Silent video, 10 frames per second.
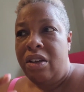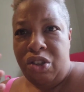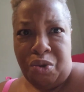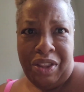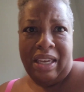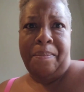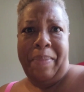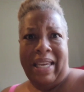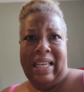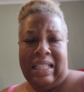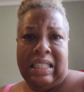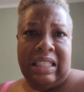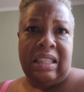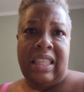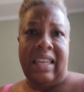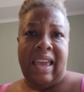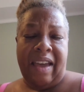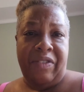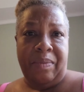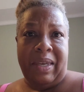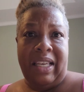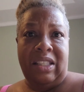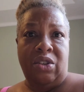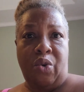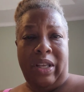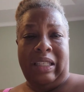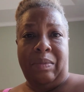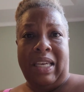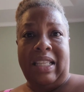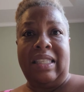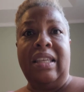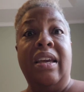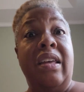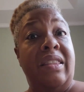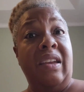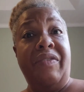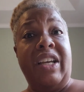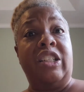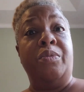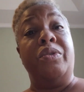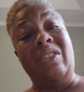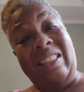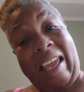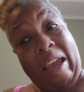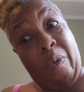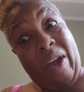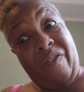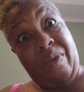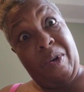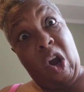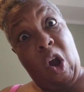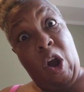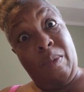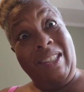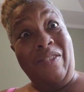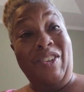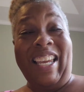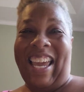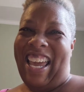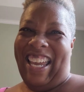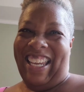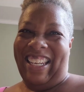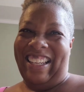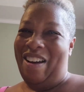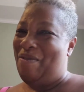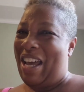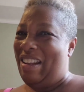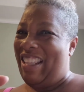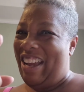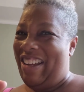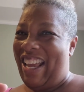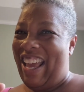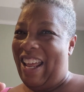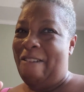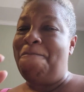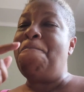So think beans, think heavy meats, oily meats think vegetables. Stay away from carbs if you can. I'm not there yet.